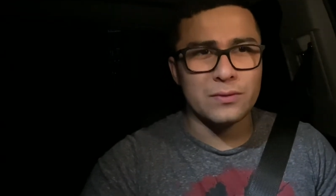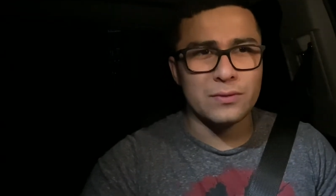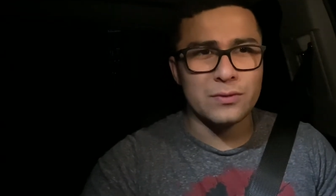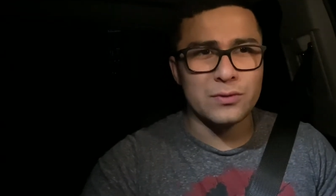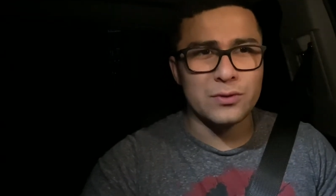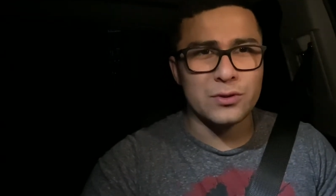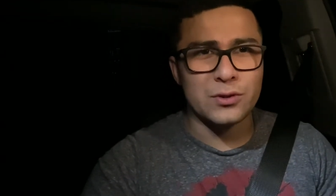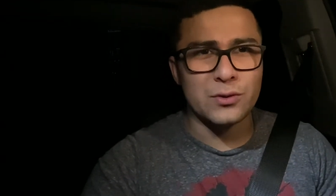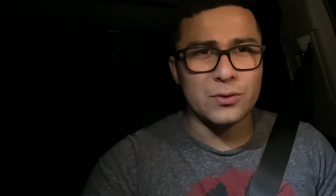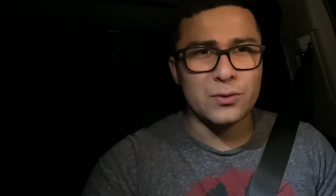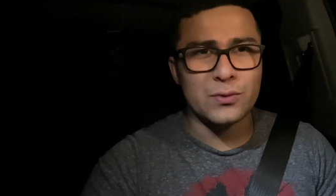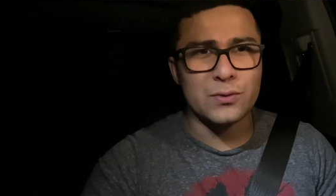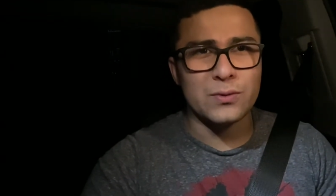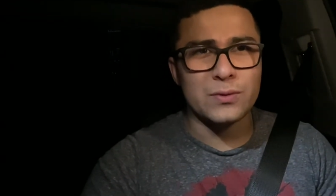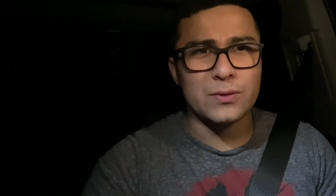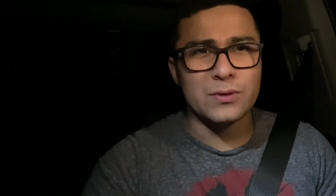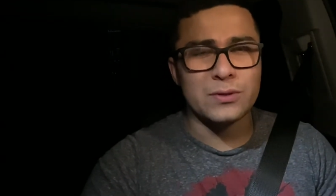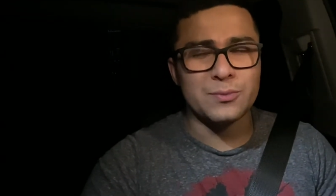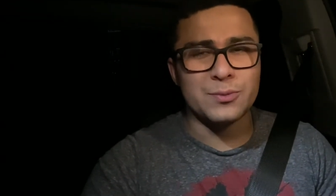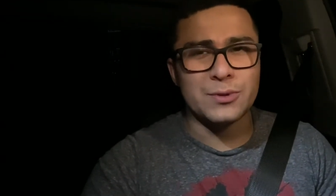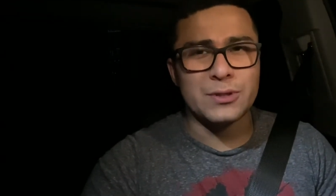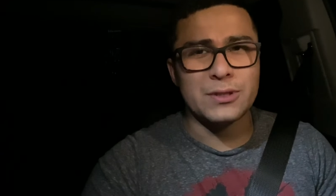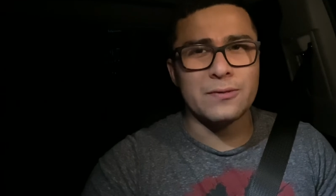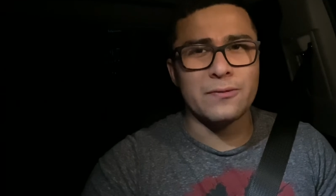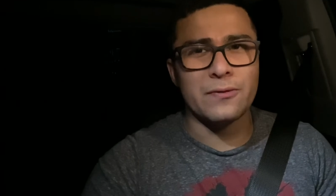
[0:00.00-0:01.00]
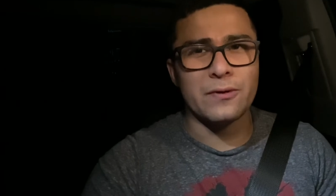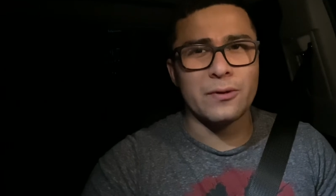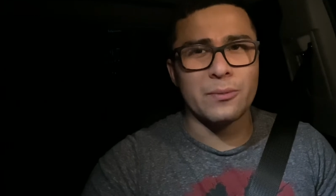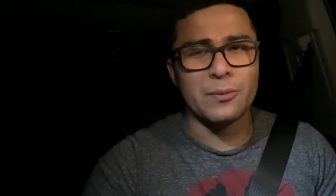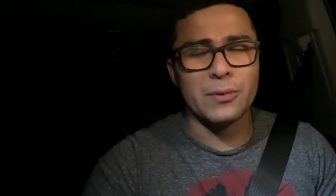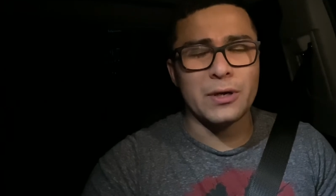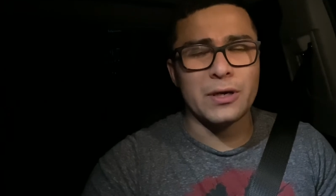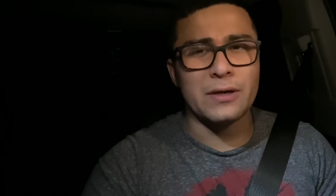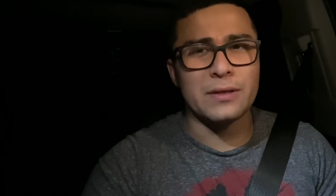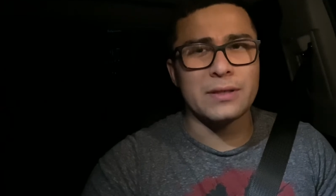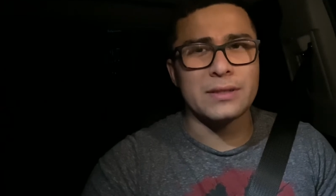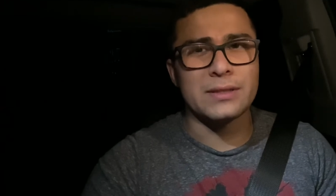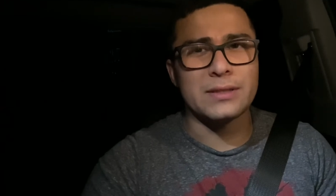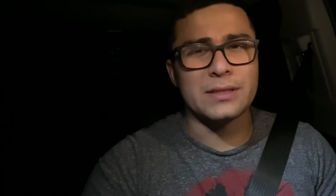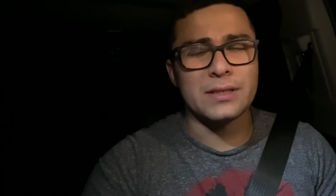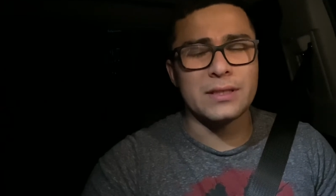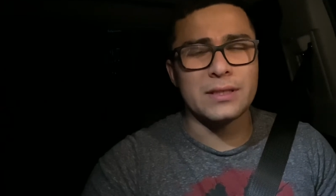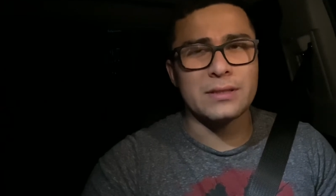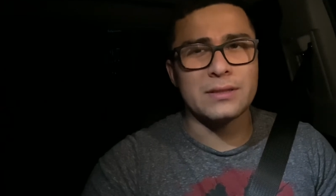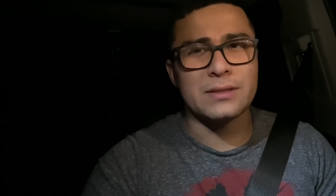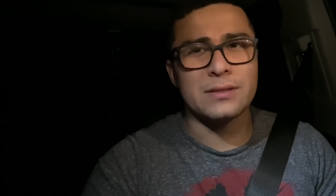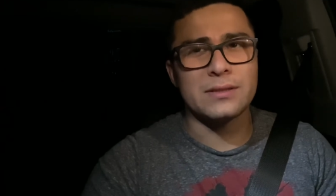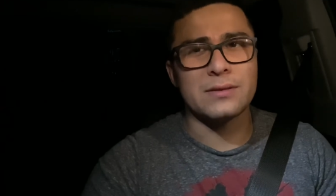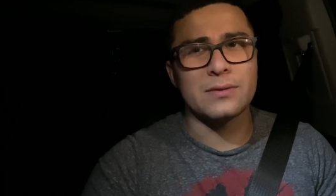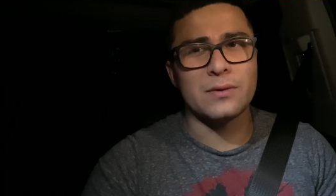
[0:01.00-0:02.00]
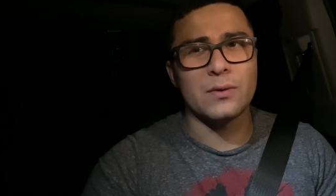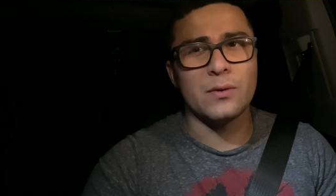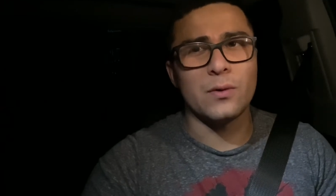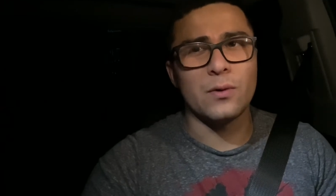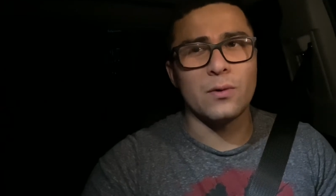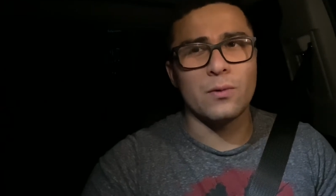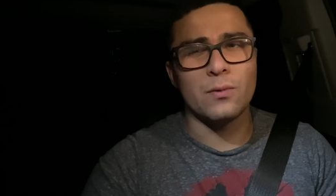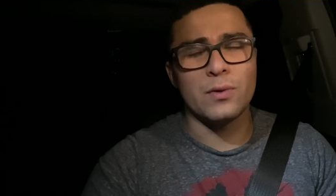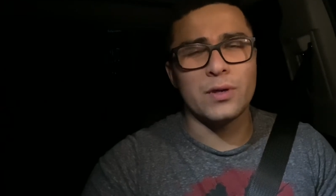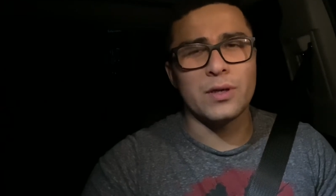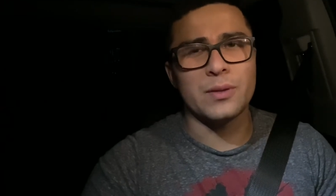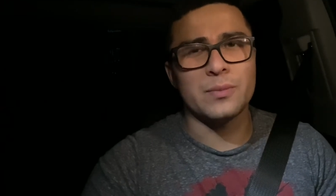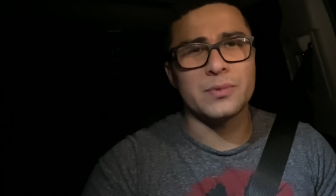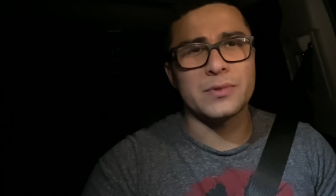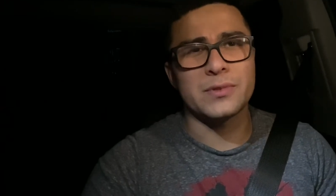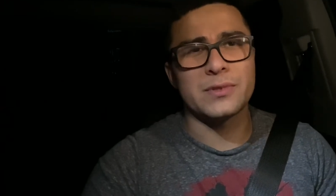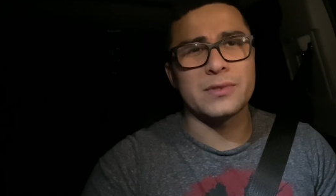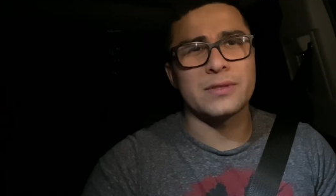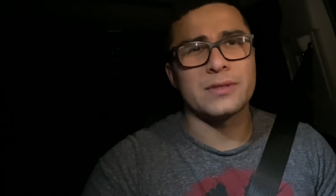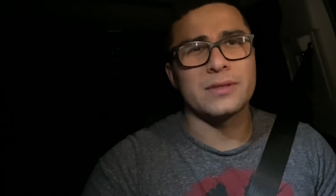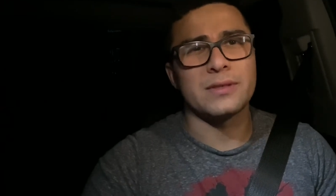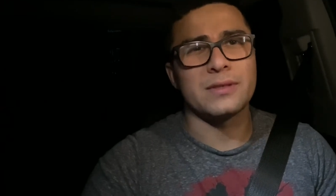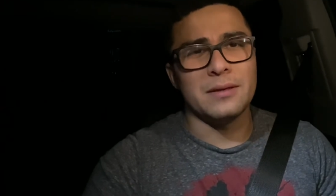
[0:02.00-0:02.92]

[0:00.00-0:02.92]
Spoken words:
do specific amount of sets or reps.